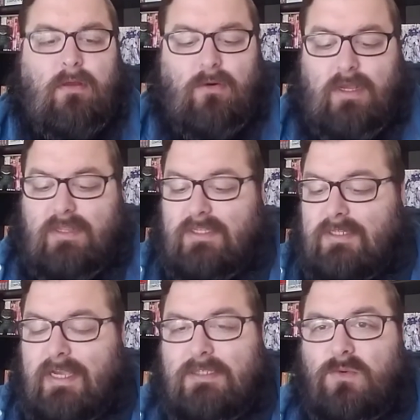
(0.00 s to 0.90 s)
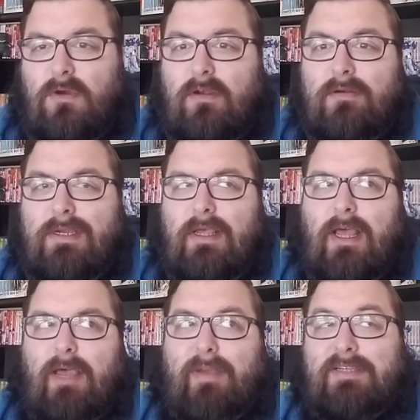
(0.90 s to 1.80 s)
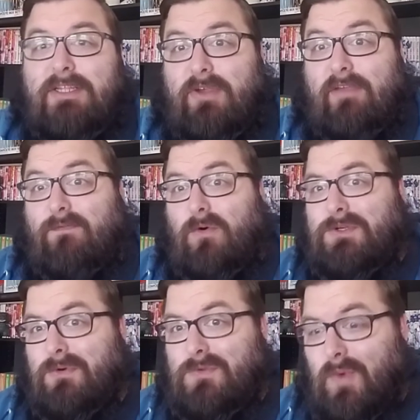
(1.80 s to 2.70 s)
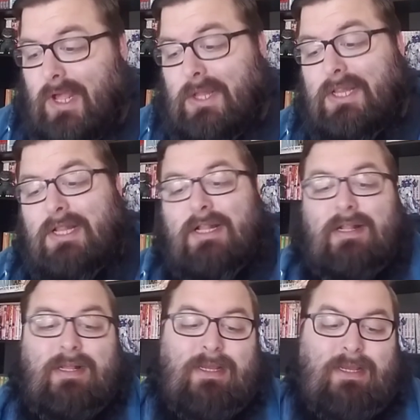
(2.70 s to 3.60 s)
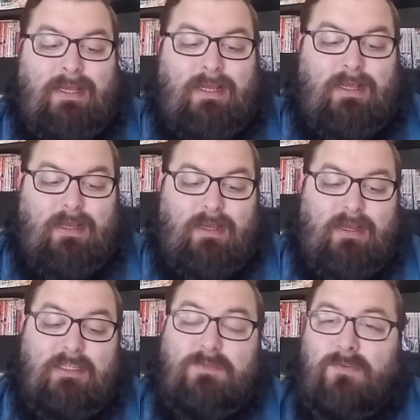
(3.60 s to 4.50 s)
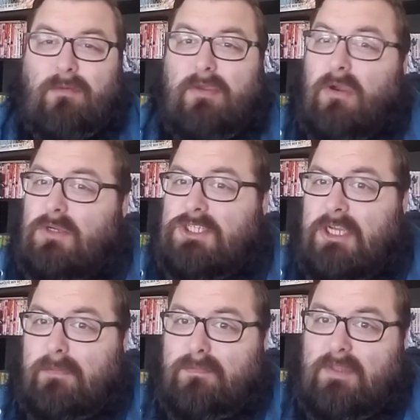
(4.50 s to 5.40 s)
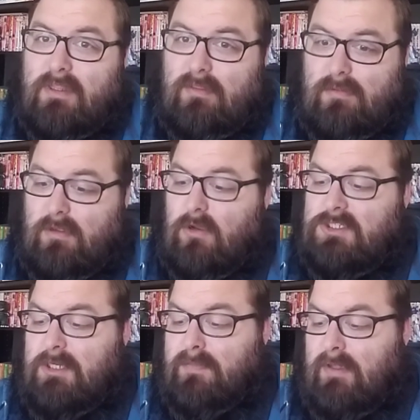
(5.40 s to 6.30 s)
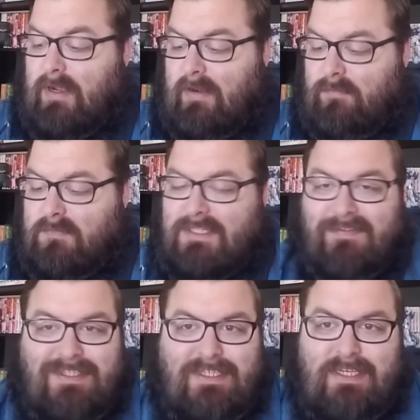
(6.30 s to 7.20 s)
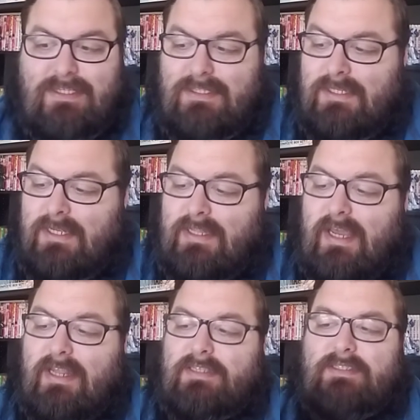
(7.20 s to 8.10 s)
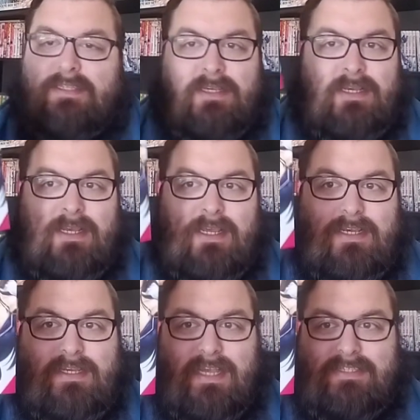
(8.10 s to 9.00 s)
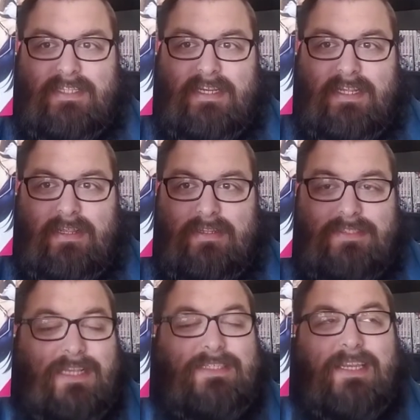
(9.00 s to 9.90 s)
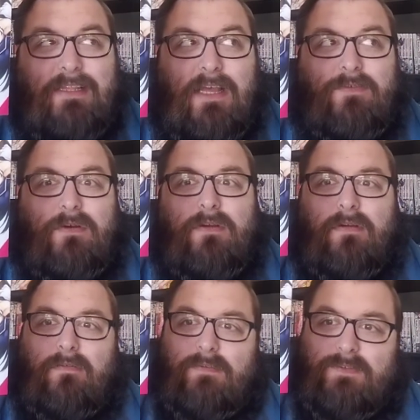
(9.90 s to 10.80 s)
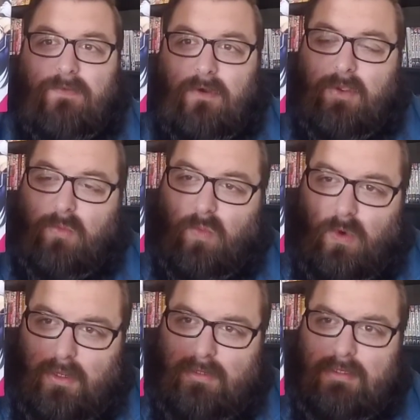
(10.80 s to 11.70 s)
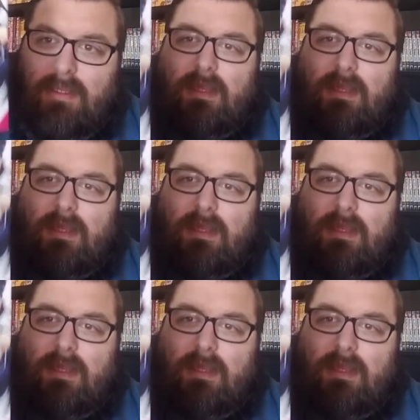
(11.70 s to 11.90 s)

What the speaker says: Alright, this next one, I'm actually looking forward to as well. It's from Ghost Ship, the Ghost Ship line from Seven Seas, and that is Destiny Lover, Volume 1.